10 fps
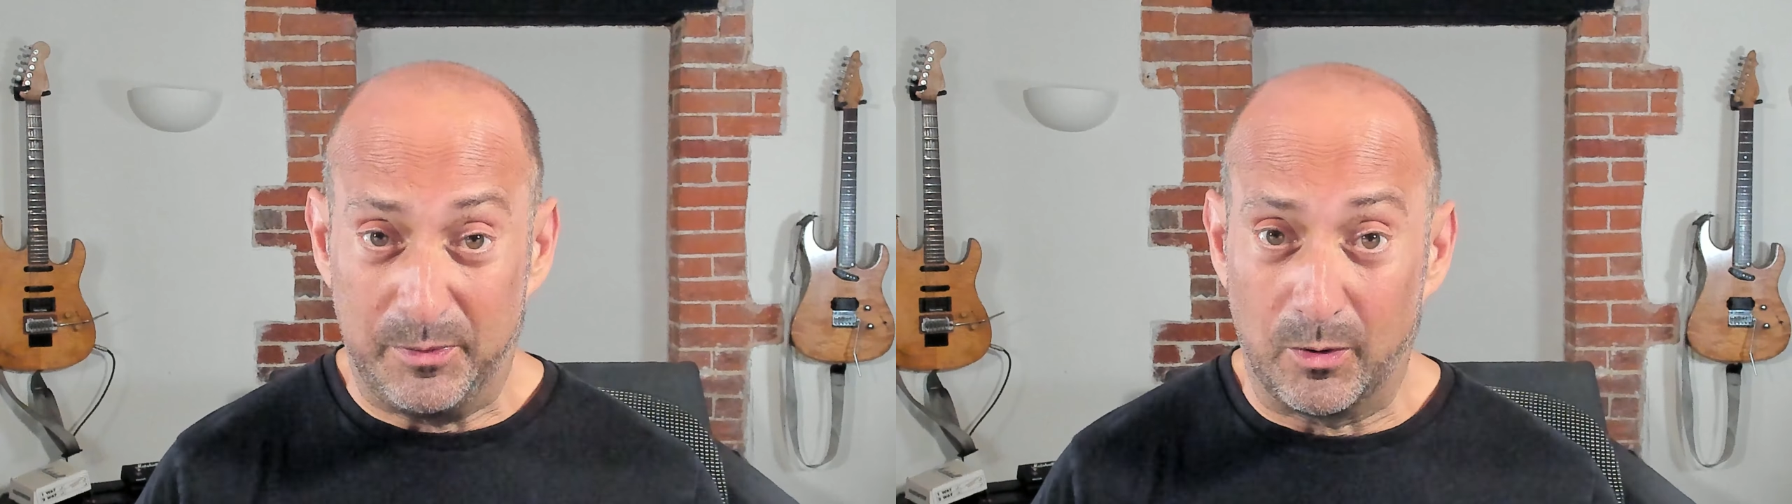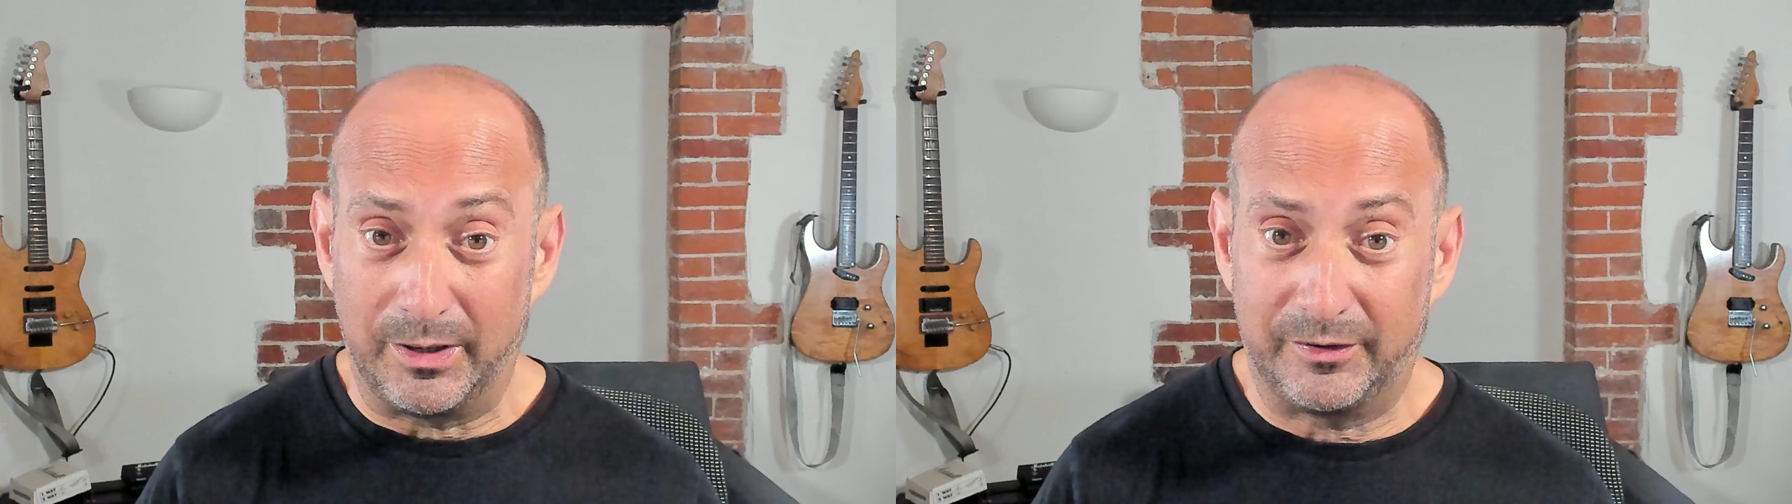
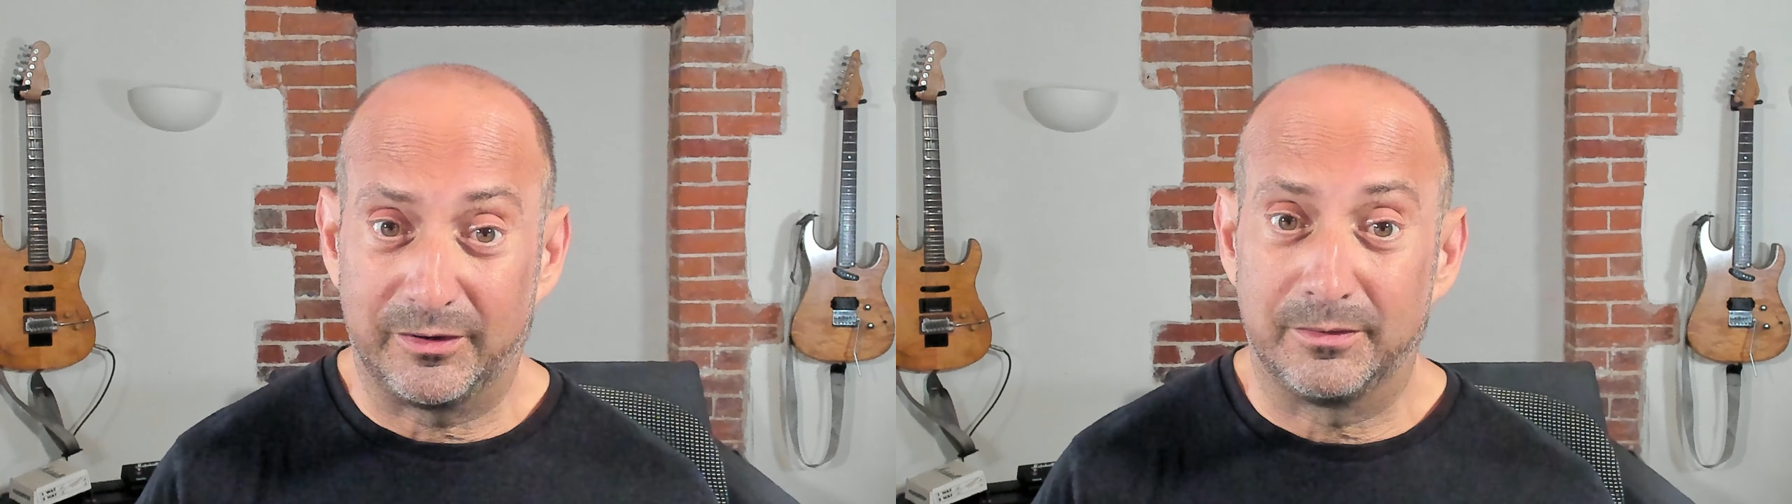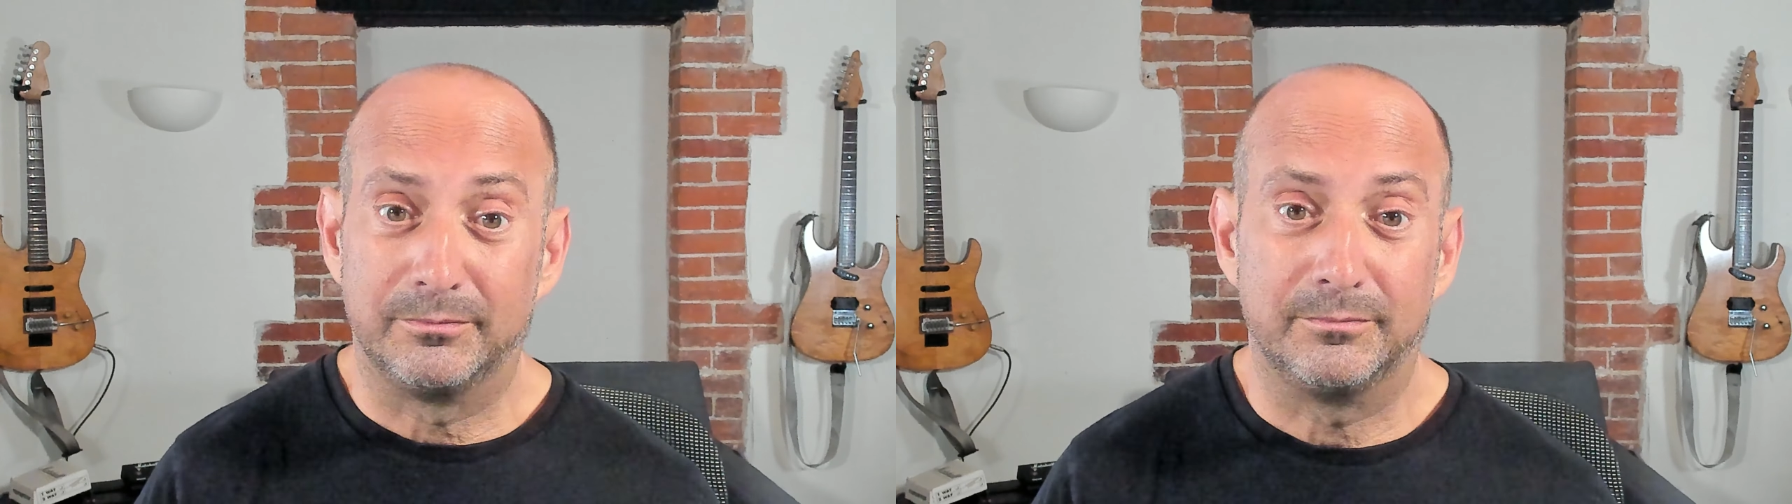be
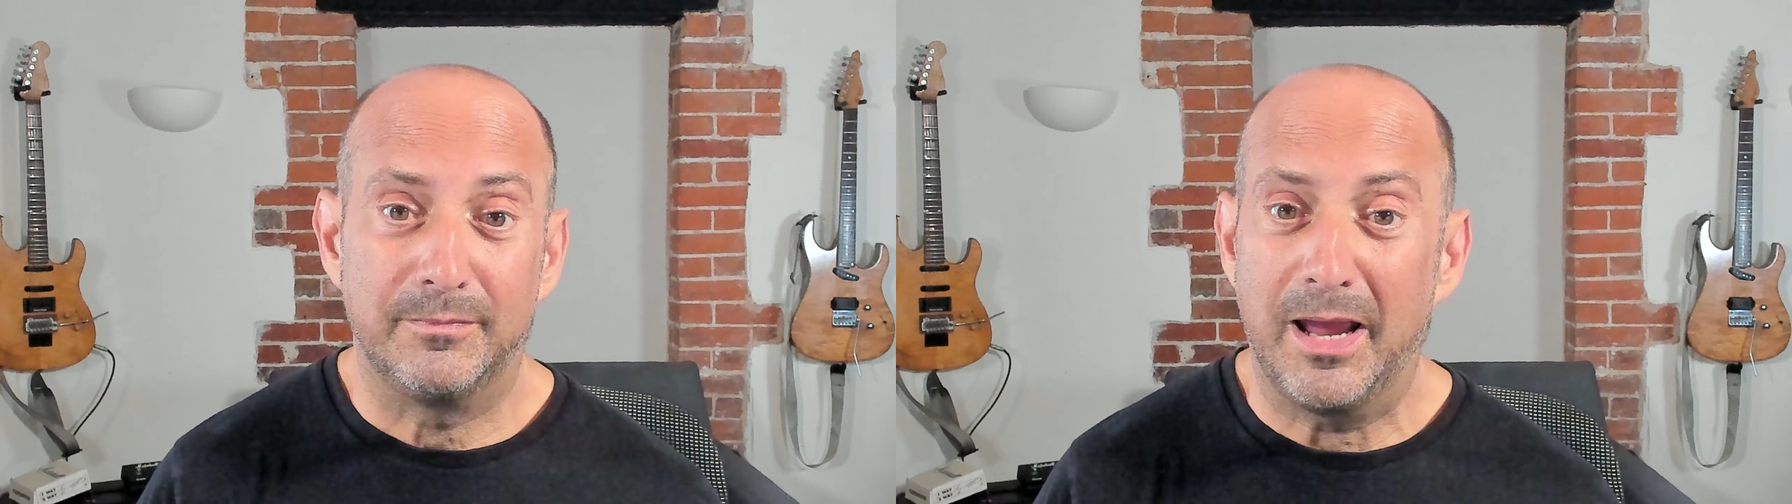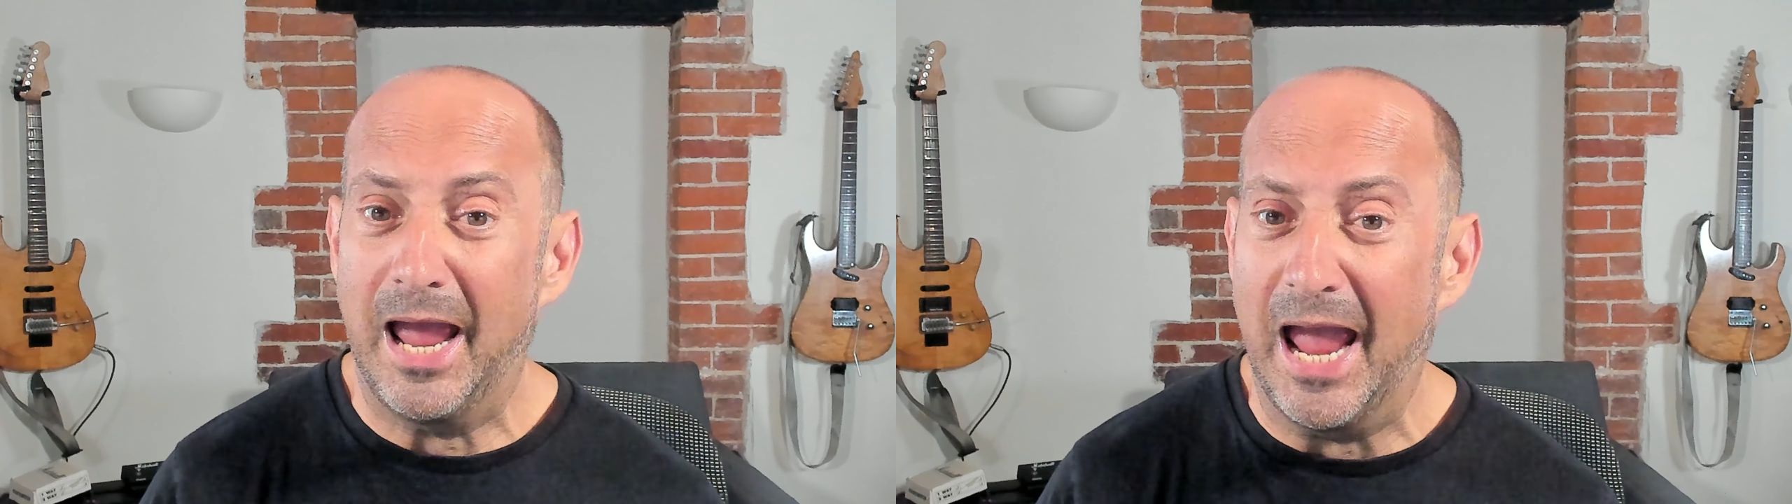honest,
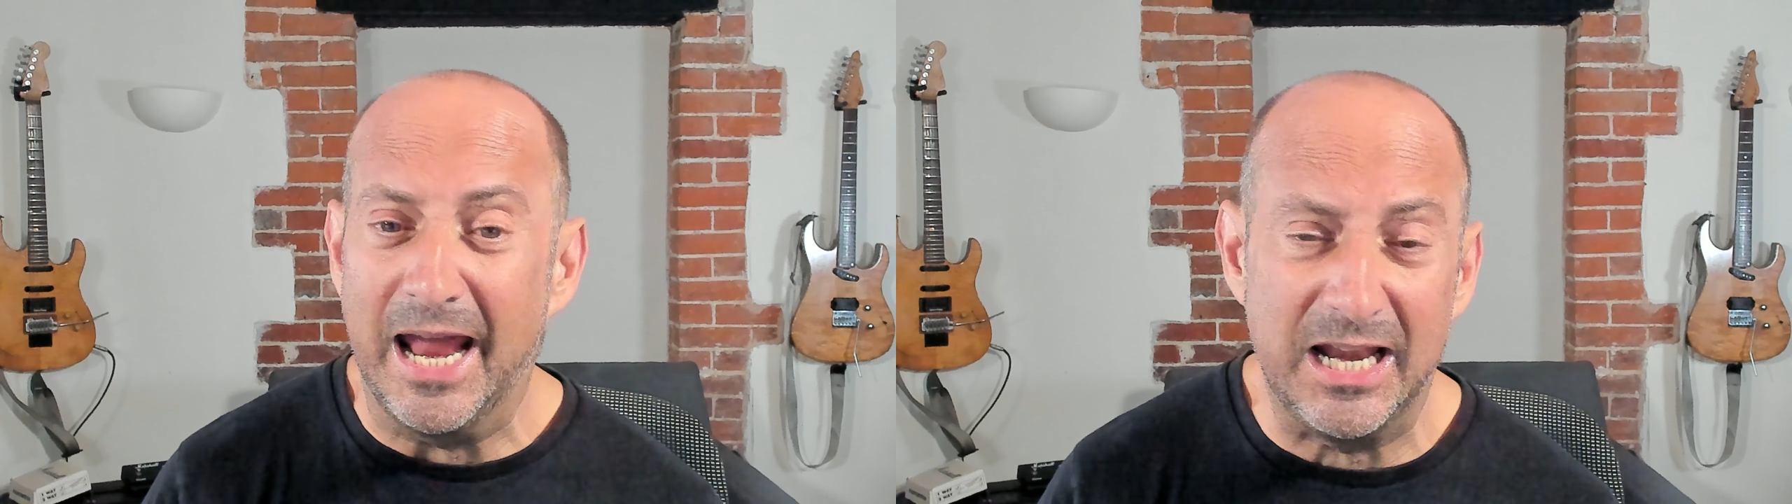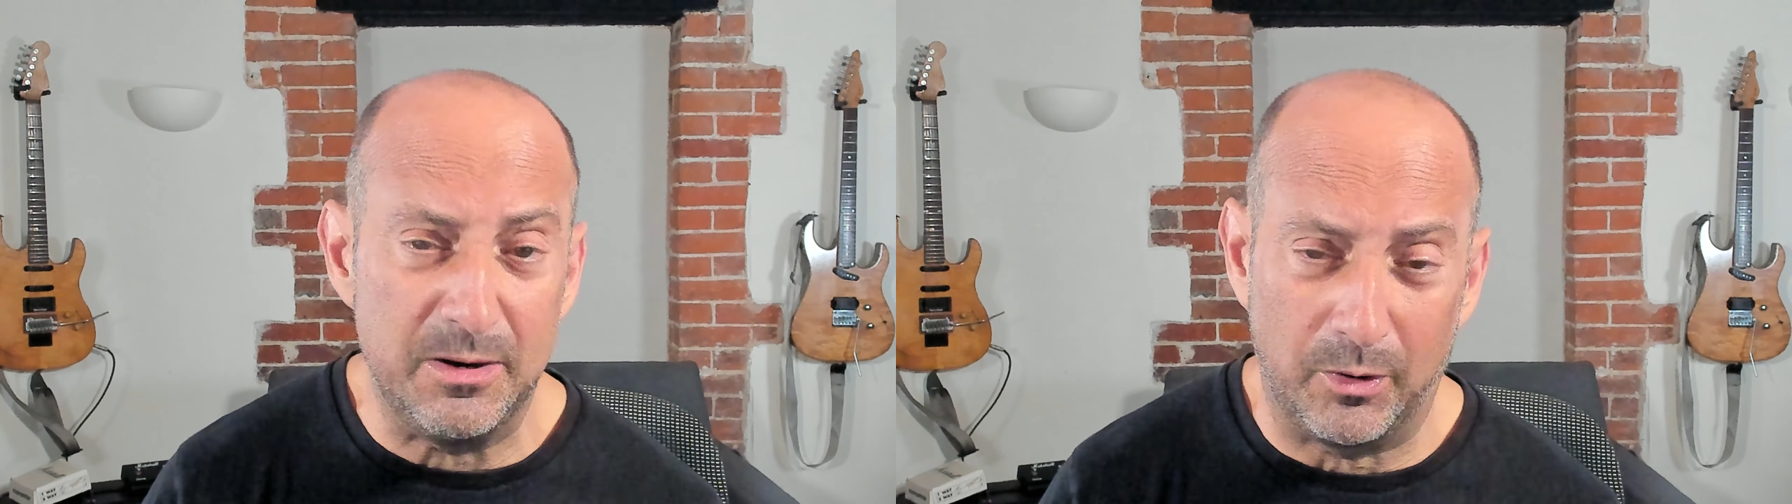
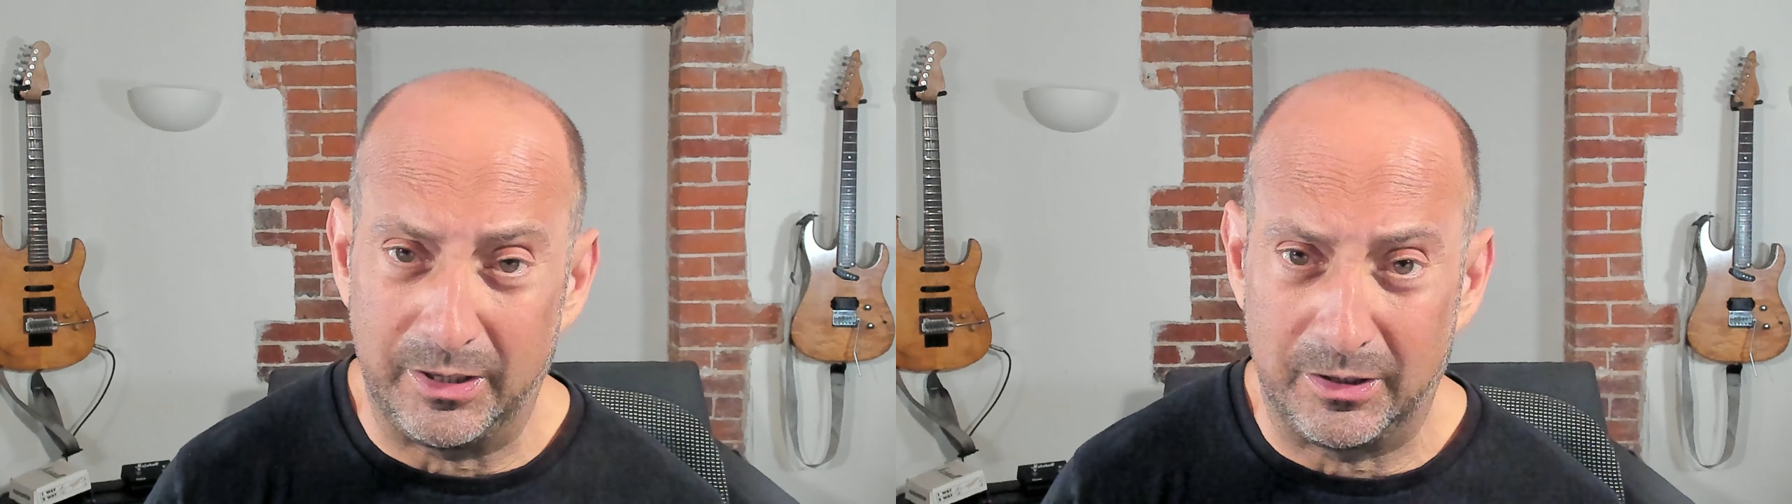Anybody